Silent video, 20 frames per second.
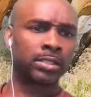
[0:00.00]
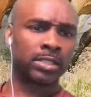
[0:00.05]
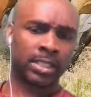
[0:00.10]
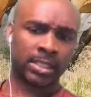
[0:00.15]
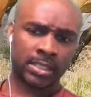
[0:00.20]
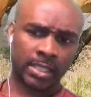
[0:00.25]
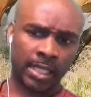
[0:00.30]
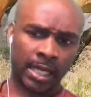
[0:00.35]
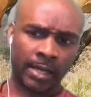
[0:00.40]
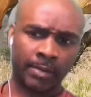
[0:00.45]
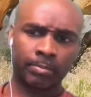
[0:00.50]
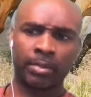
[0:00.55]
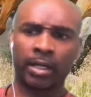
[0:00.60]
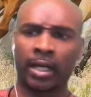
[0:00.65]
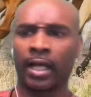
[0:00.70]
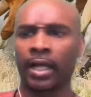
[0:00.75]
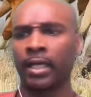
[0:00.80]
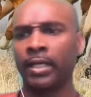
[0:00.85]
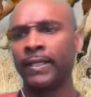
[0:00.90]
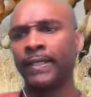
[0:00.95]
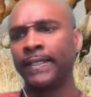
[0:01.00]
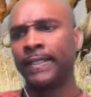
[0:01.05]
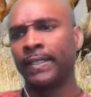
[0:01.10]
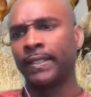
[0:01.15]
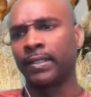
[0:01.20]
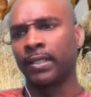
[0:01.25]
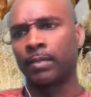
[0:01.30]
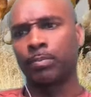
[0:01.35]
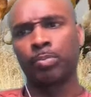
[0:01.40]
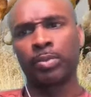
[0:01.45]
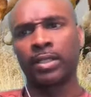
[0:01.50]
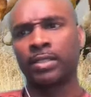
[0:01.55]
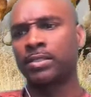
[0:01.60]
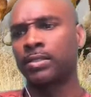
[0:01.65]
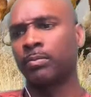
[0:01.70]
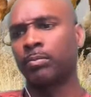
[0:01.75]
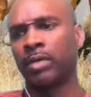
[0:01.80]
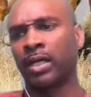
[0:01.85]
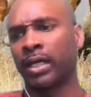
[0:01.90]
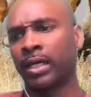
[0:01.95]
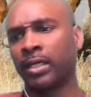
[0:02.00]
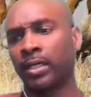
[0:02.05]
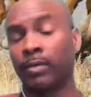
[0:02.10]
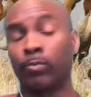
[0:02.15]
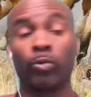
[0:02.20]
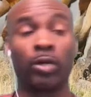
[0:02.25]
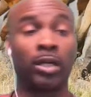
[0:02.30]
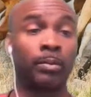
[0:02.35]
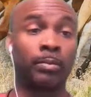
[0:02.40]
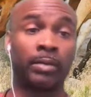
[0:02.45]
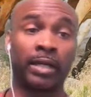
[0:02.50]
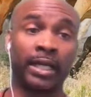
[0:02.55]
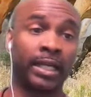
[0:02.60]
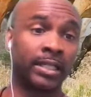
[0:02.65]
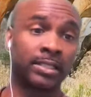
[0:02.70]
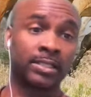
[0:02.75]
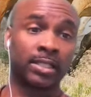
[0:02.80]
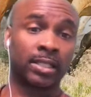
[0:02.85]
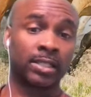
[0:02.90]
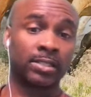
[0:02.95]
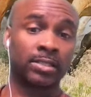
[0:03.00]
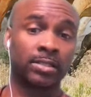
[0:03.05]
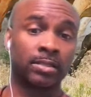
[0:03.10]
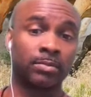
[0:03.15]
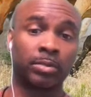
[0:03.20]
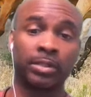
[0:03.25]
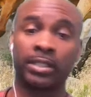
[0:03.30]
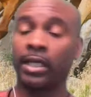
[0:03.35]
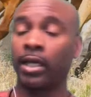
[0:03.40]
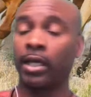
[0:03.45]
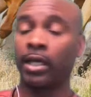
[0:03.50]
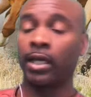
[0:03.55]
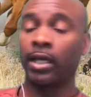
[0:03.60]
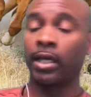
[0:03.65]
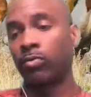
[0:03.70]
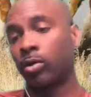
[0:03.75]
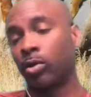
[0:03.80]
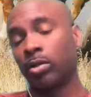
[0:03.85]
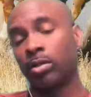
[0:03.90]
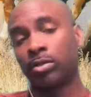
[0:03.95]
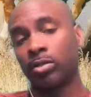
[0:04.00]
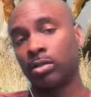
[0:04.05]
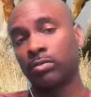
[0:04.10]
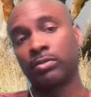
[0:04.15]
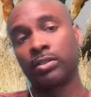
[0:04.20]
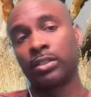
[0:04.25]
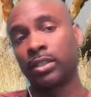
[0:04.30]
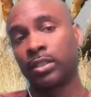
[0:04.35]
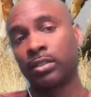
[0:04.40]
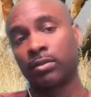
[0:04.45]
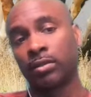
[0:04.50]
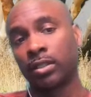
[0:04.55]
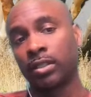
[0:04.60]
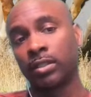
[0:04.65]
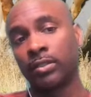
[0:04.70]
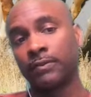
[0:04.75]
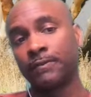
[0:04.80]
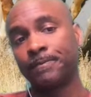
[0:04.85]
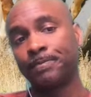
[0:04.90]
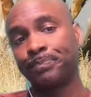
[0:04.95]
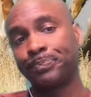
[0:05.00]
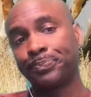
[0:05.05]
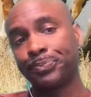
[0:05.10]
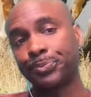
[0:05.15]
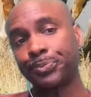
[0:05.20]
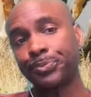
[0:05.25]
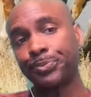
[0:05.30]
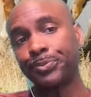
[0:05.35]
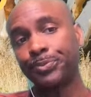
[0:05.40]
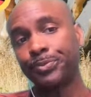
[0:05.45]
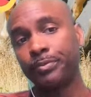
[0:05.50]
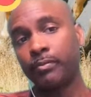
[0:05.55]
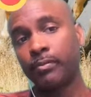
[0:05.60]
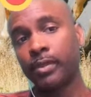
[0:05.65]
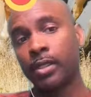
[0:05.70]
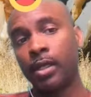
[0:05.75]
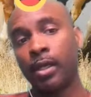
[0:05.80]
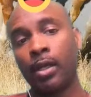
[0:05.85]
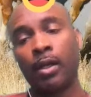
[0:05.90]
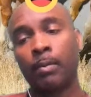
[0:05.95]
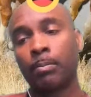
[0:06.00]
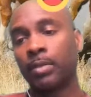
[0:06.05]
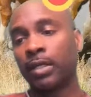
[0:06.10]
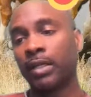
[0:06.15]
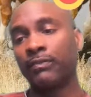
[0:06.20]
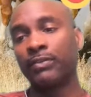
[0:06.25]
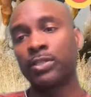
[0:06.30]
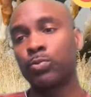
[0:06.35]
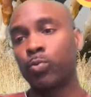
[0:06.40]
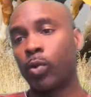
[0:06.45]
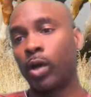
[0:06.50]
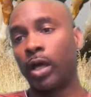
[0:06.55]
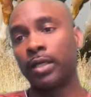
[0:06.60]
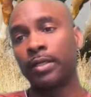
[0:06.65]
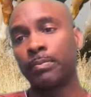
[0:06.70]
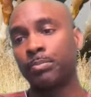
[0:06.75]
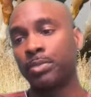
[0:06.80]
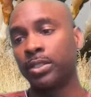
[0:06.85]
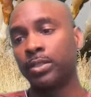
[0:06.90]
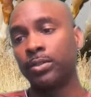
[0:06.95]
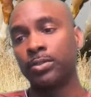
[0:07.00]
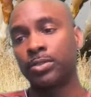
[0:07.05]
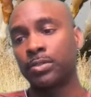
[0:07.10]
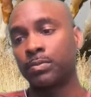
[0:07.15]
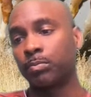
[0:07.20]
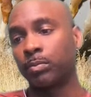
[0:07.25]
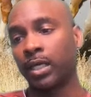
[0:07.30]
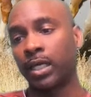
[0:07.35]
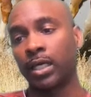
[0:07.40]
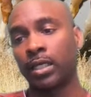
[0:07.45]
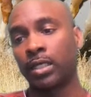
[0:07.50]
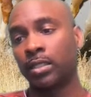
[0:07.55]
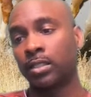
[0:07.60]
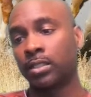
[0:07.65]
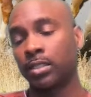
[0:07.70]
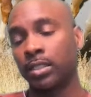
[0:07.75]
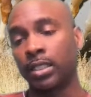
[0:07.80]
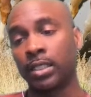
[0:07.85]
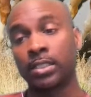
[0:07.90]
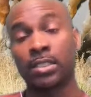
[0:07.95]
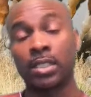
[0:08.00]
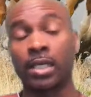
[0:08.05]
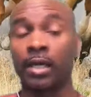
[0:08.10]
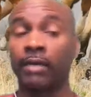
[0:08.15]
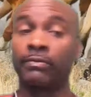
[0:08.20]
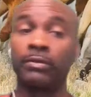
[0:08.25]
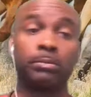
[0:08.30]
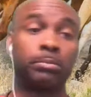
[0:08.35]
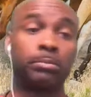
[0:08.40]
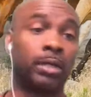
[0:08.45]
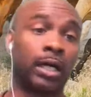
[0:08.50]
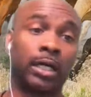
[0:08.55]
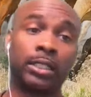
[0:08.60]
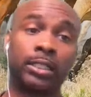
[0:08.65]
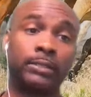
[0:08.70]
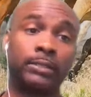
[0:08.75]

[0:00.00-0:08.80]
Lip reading: They stopped by and they picked somebody up, one of my ancestors, but they're all rolling over in their grave. But if it's one abuse, man, it's everybody.